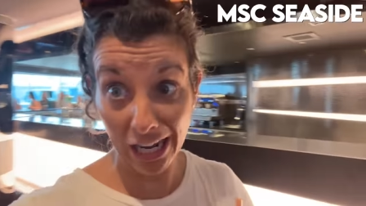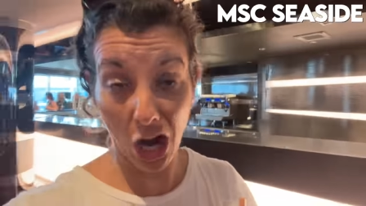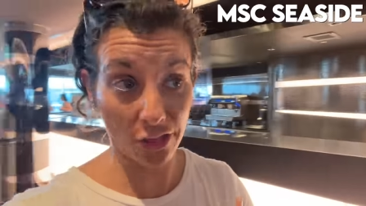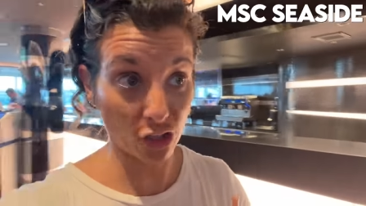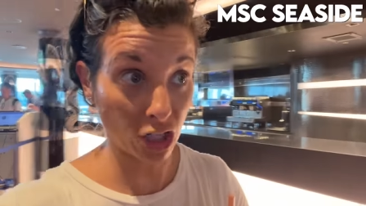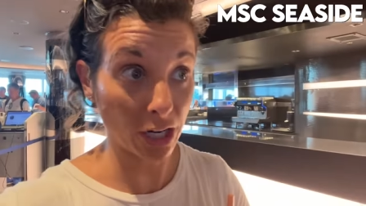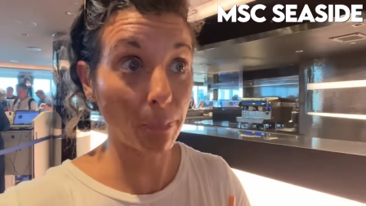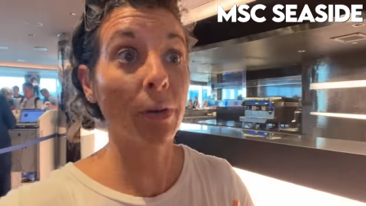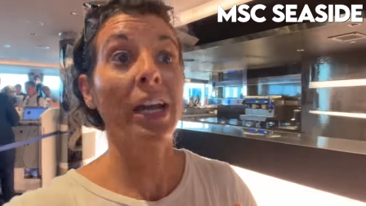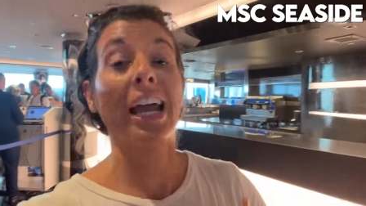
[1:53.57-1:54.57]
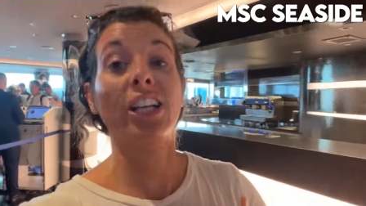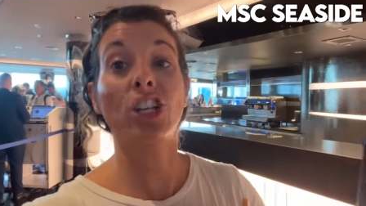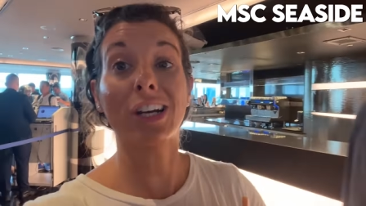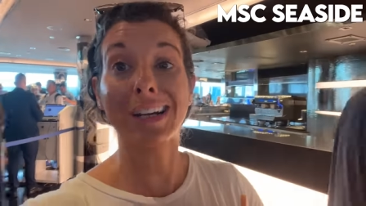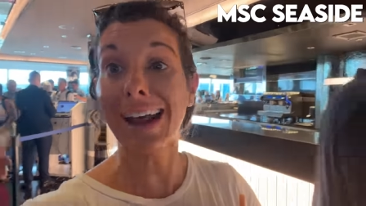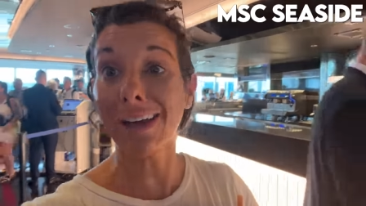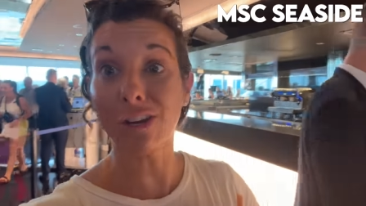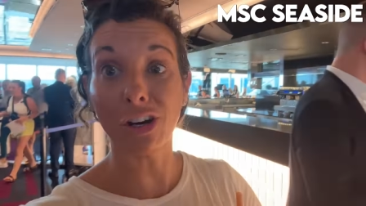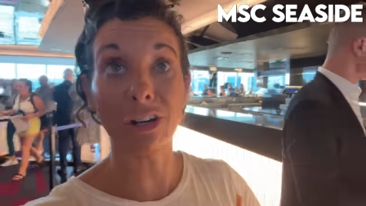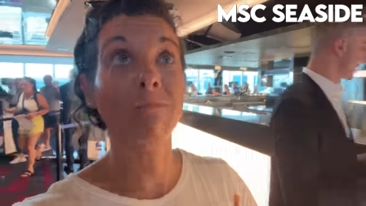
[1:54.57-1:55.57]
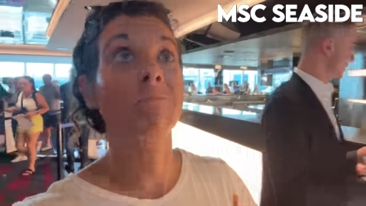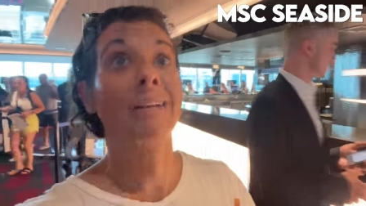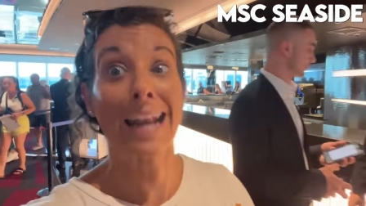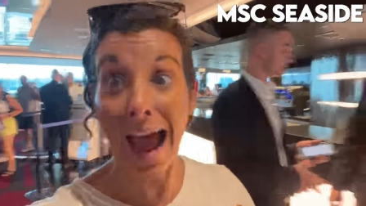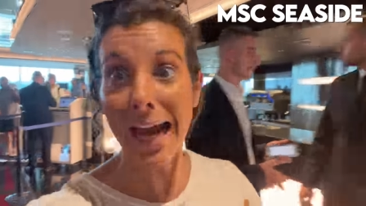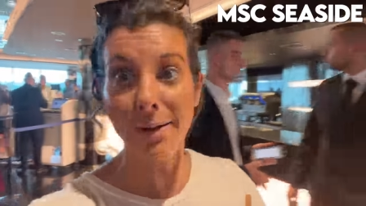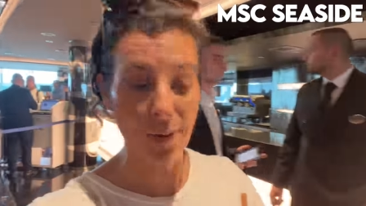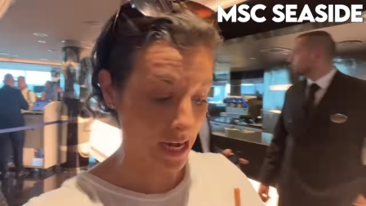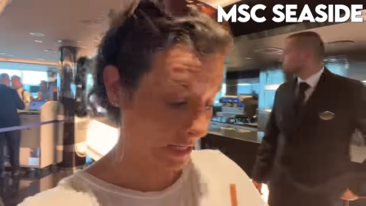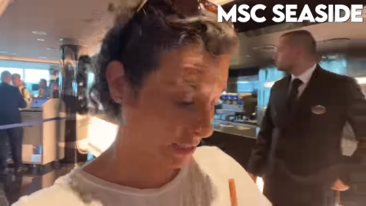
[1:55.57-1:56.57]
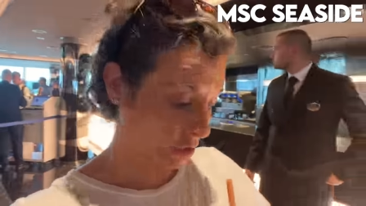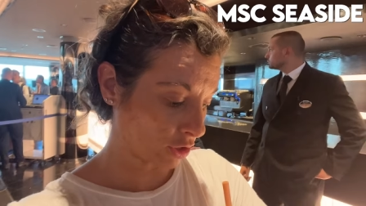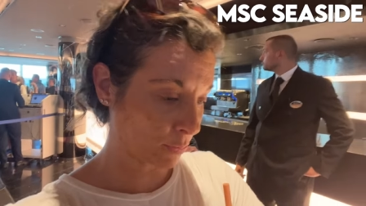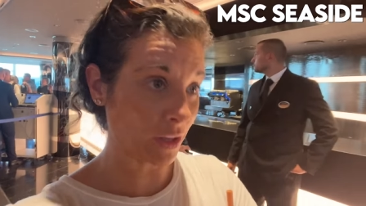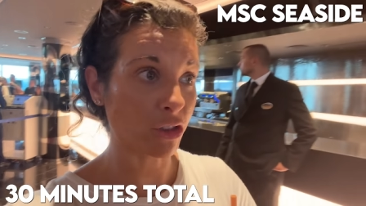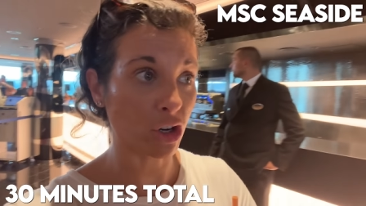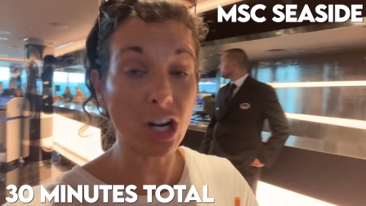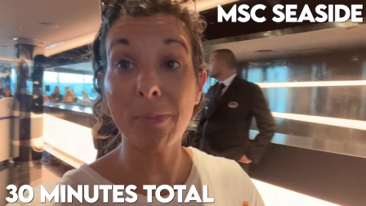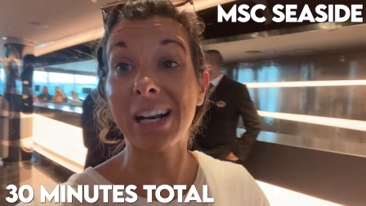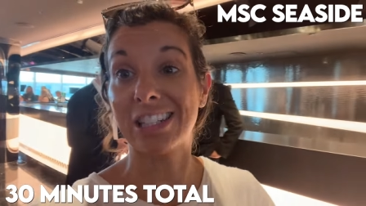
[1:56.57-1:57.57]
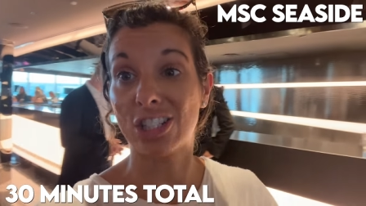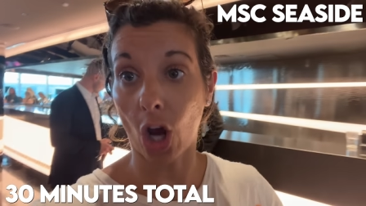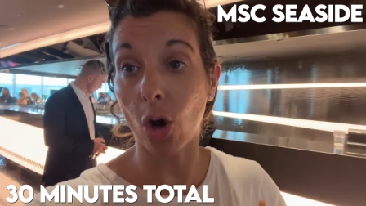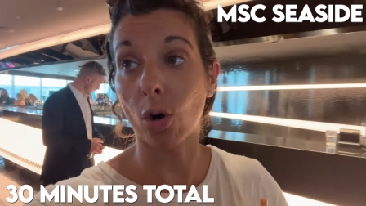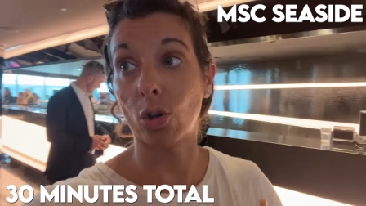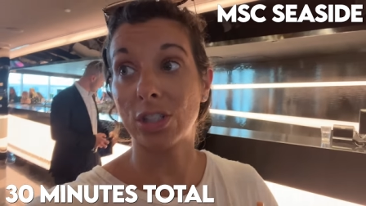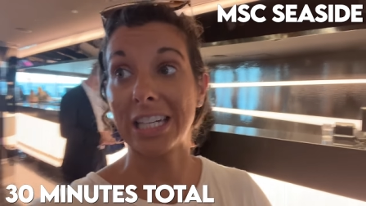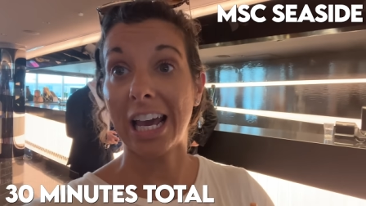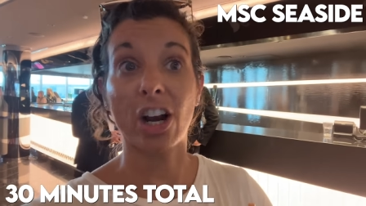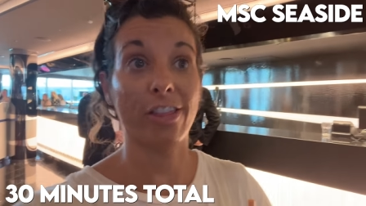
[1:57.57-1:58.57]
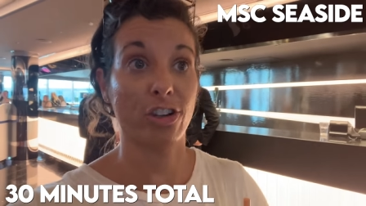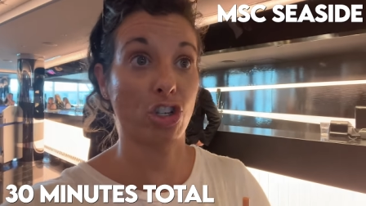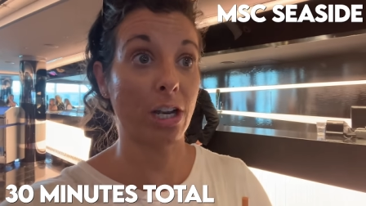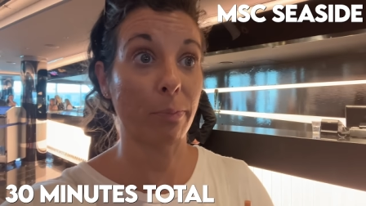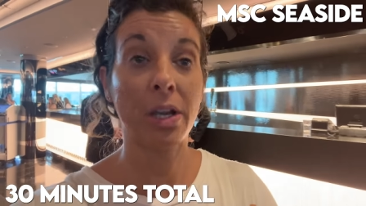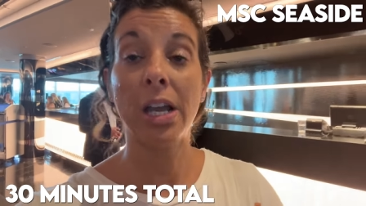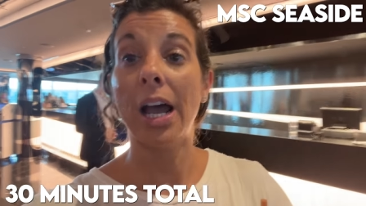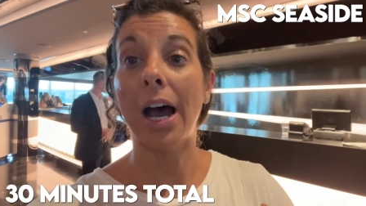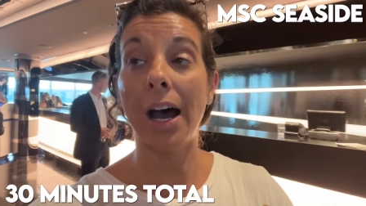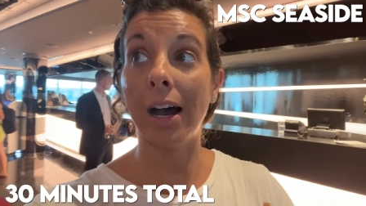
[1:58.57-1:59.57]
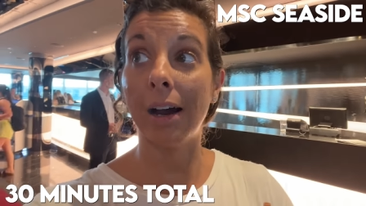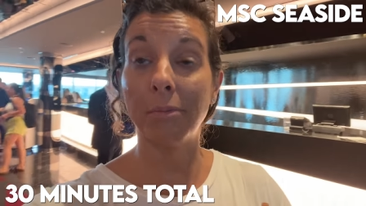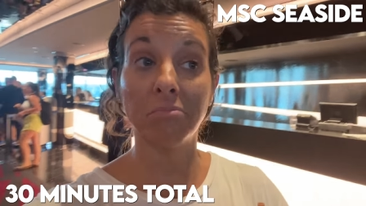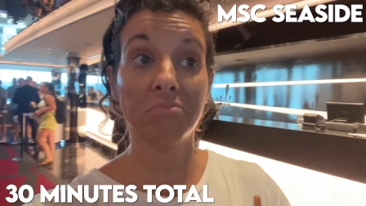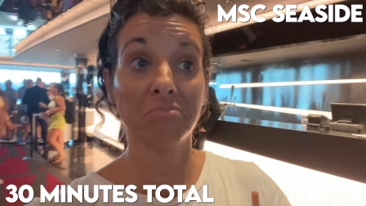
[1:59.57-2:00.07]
on the ship. It took another nine minutes, so it's been 30 minutes total to get on the ship. Um,